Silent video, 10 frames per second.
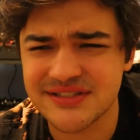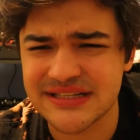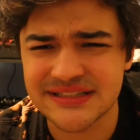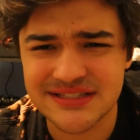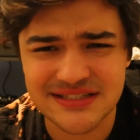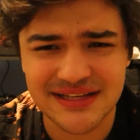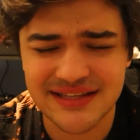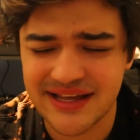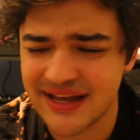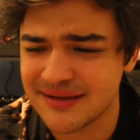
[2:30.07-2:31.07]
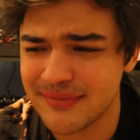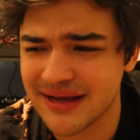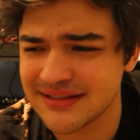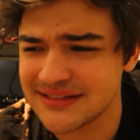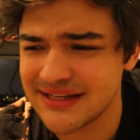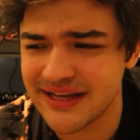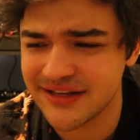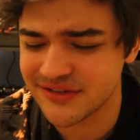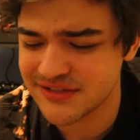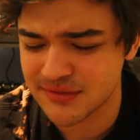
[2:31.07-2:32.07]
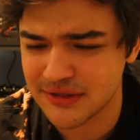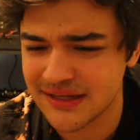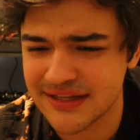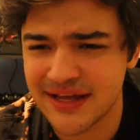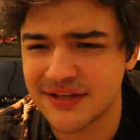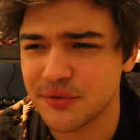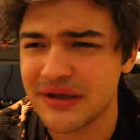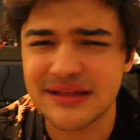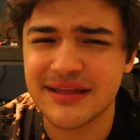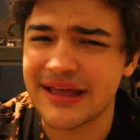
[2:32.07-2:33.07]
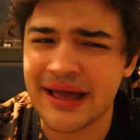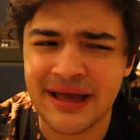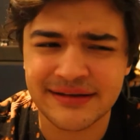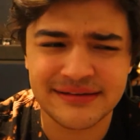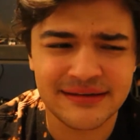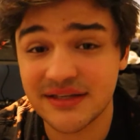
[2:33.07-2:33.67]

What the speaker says: senses that they had back in the day or something like that, the way that they act.